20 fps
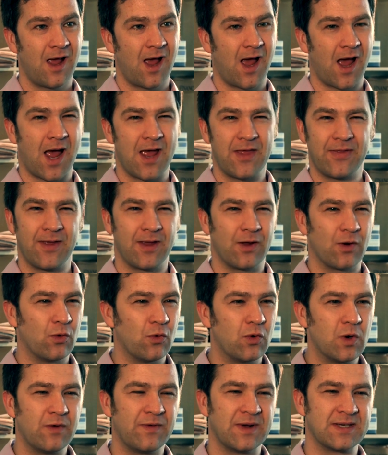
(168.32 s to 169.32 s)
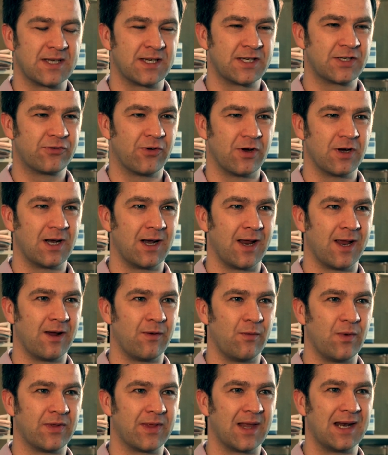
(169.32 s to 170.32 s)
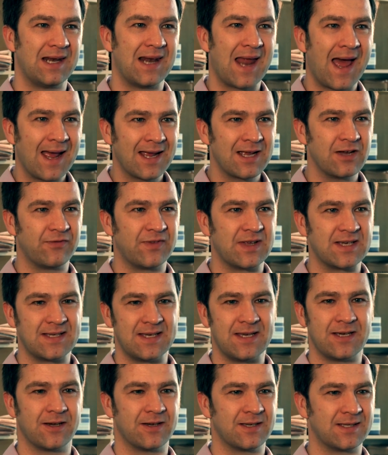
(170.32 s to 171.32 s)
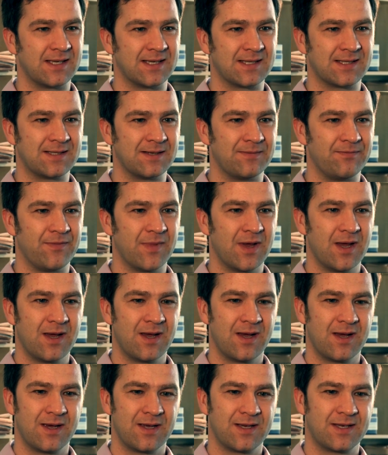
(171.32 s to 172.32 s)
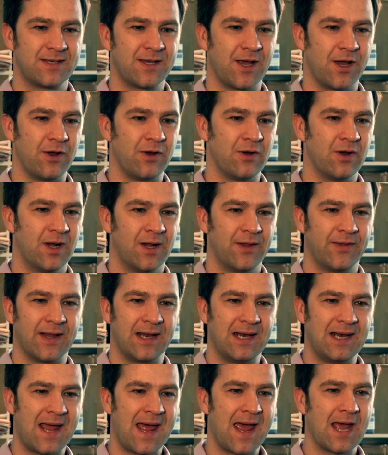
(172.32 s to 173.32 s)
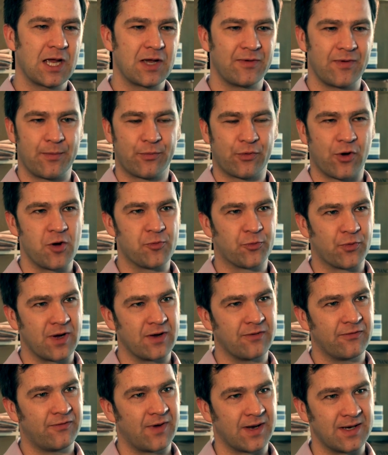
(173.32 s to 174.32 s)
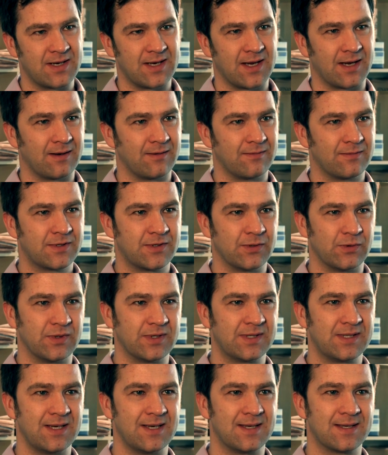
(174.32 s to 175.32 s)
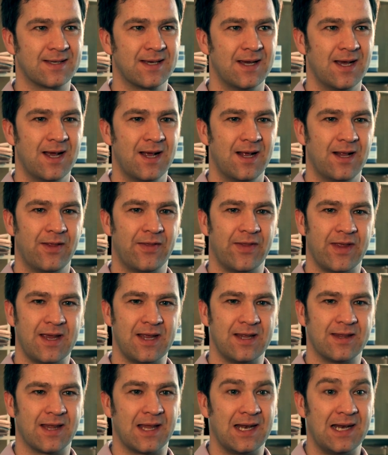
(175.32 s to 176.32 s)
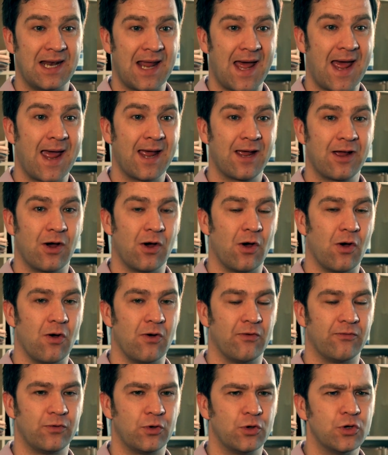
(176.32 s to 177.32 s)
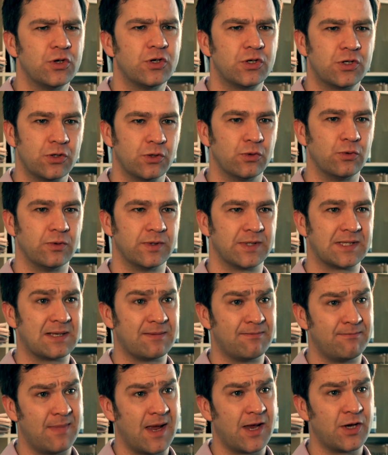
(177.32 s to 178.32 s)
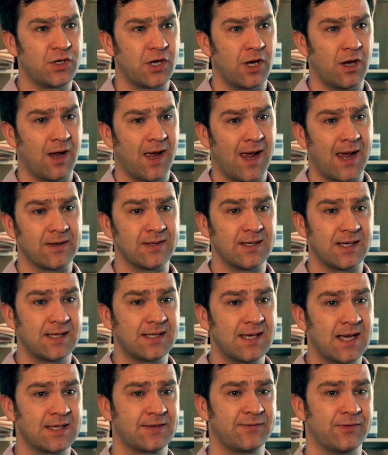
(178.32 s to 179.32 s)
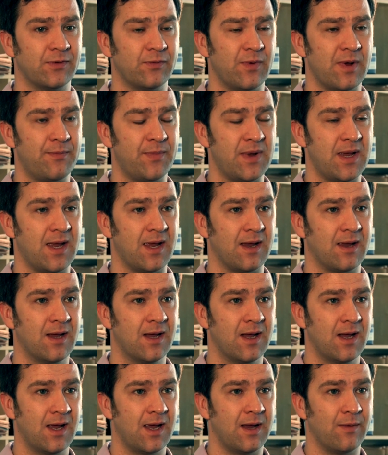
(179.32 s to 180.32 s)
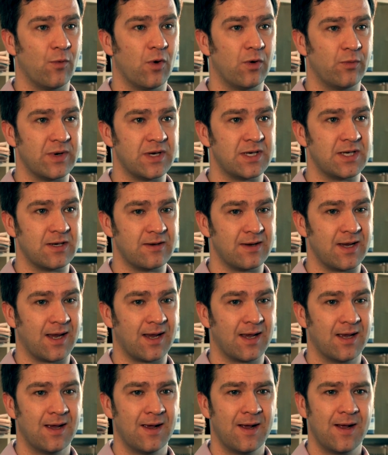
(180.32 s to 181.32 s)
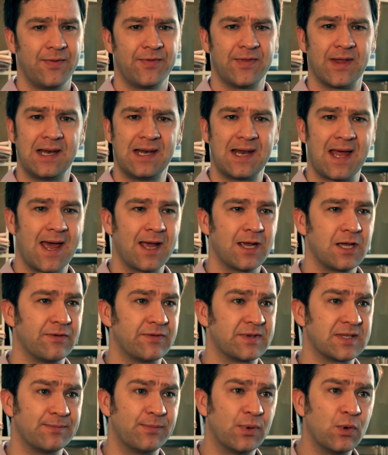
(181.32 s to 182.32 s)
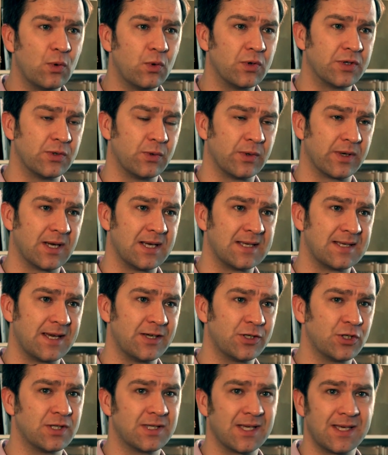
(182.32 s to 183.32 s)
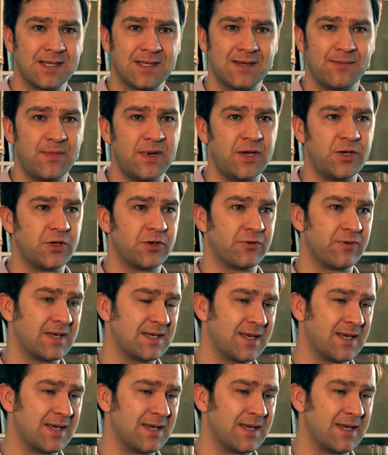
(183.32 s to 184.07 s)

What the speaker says: I think all of us are struggling with the lack of this ecosystem, so the lack of appropriate funding sources, the lack of good tools to measure how successful we're being in what we're doing, the lack of support organisations, intermediaries,